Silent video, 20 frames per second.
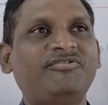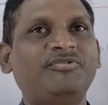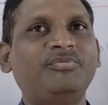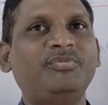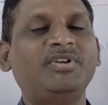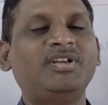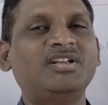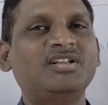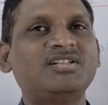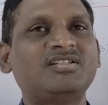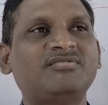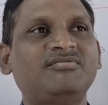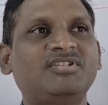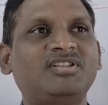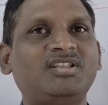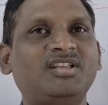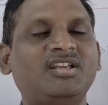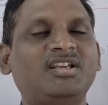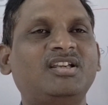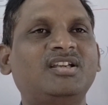life
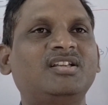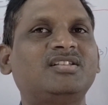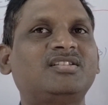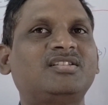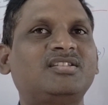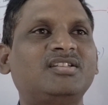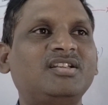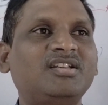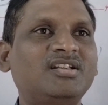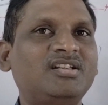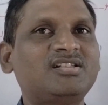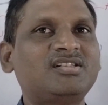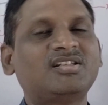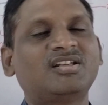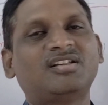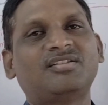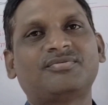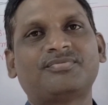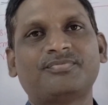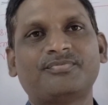begins with a
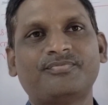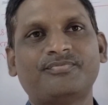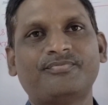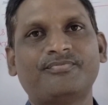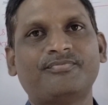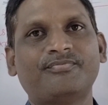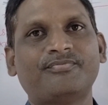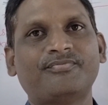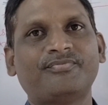single cell,